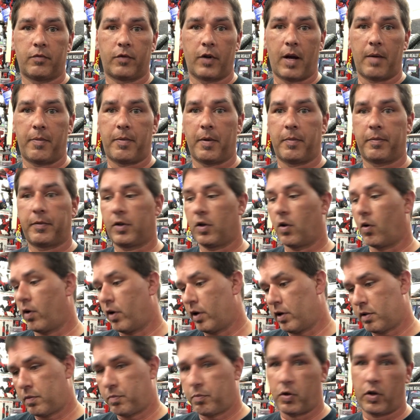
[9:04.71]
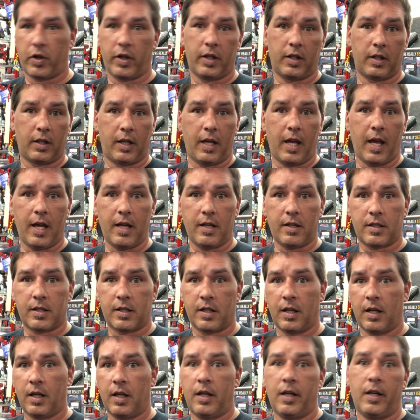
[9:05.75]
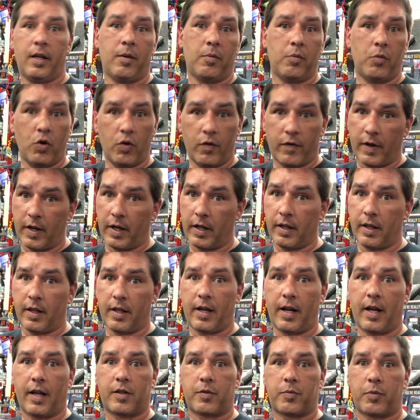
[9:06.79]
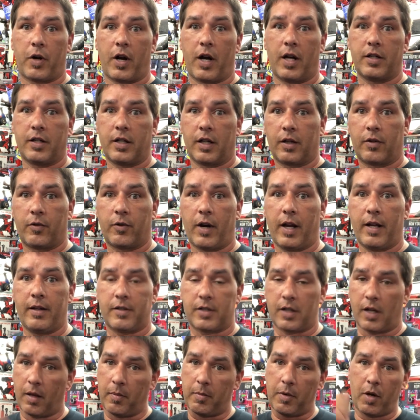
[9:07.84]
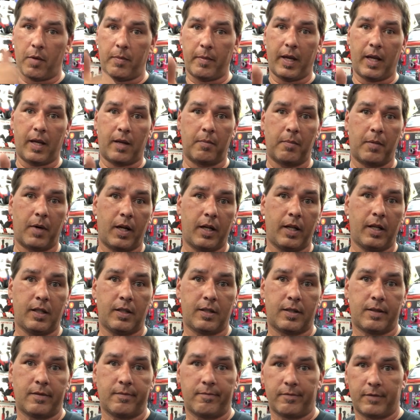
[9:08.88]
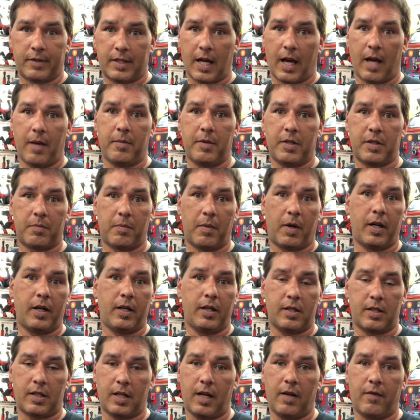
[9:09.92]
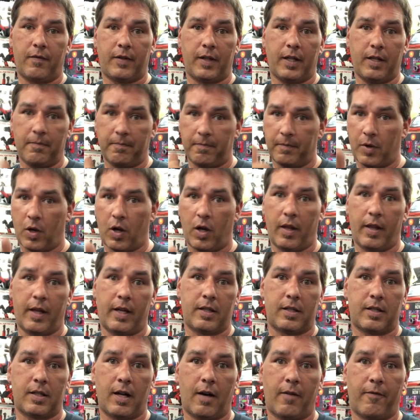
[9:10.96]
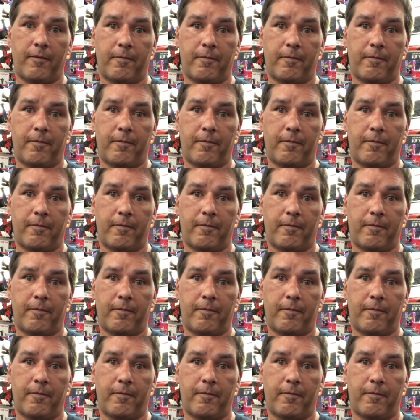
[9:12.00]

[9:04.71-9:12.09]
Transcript: wrap up the cords, put it in the case, move on to the next project, right? It's all about making money. Time is money, safety, all that stuff.